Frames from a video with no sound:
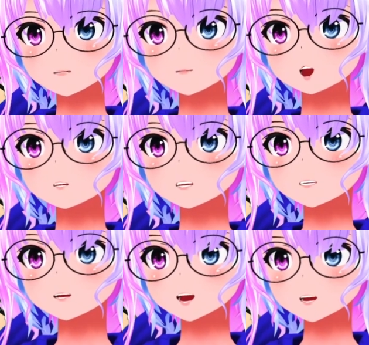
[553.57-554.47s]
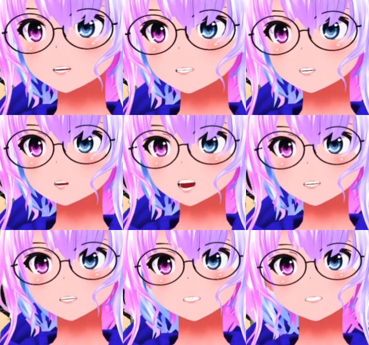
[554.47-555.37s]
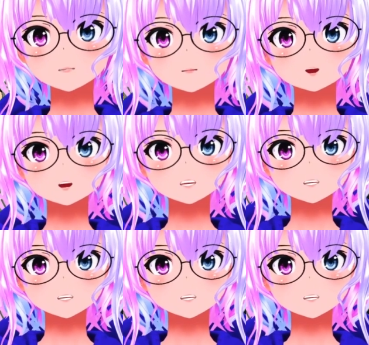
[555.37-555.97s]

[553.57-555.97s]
You're gonna go into the inspector by click,